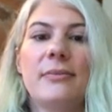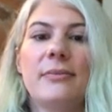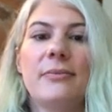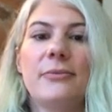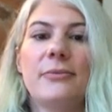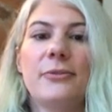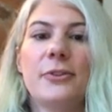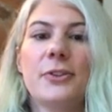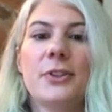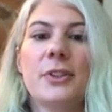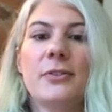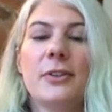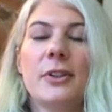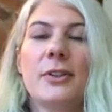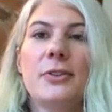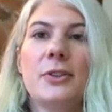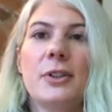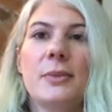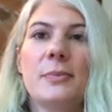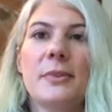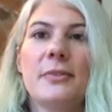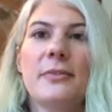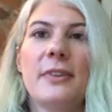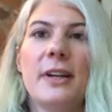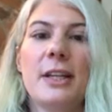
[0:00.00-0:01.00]
first of all, in
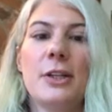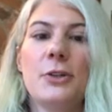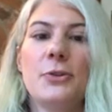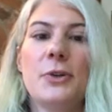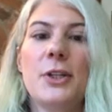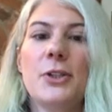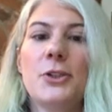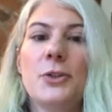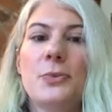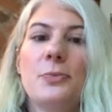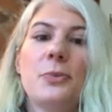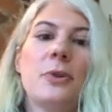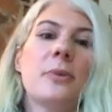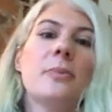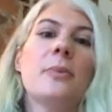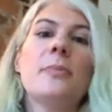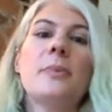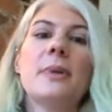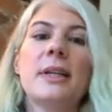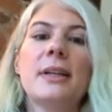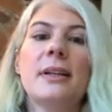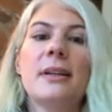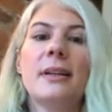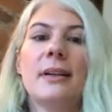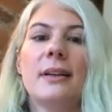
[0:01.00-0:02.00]
terms of valuation,
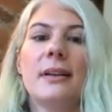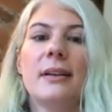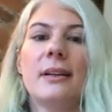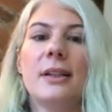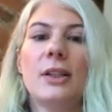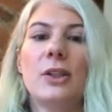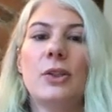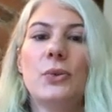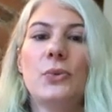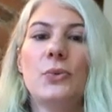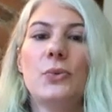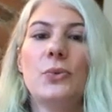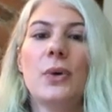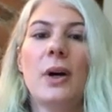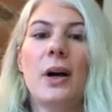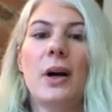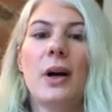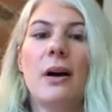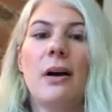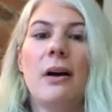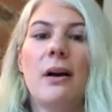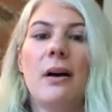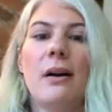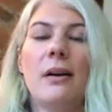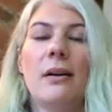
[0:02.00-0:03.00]
probably you
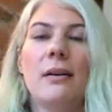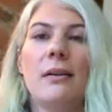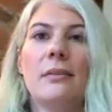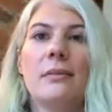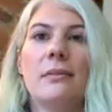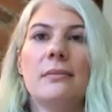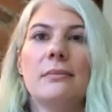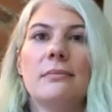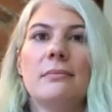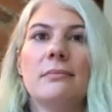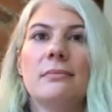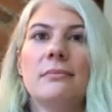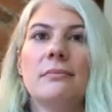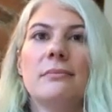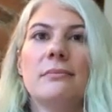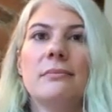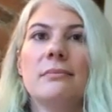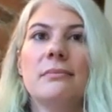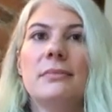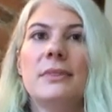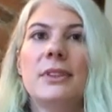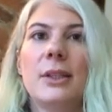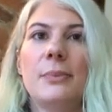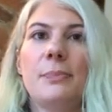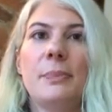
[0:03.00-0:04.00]
are
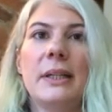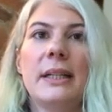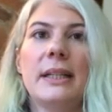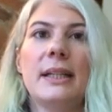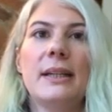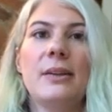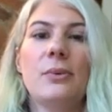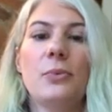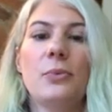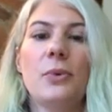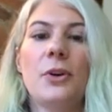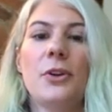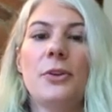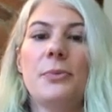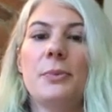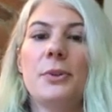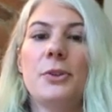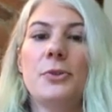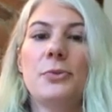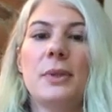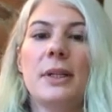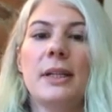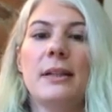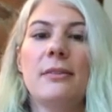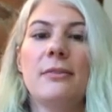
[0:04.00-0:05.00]
typically worth
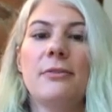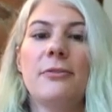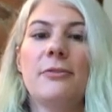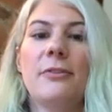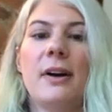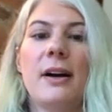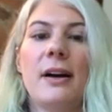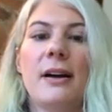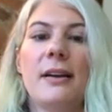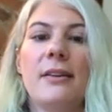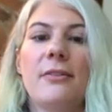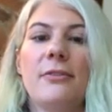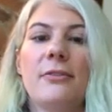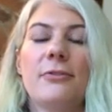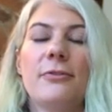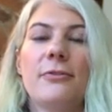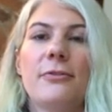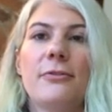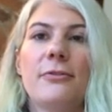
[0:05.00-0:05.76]
between 5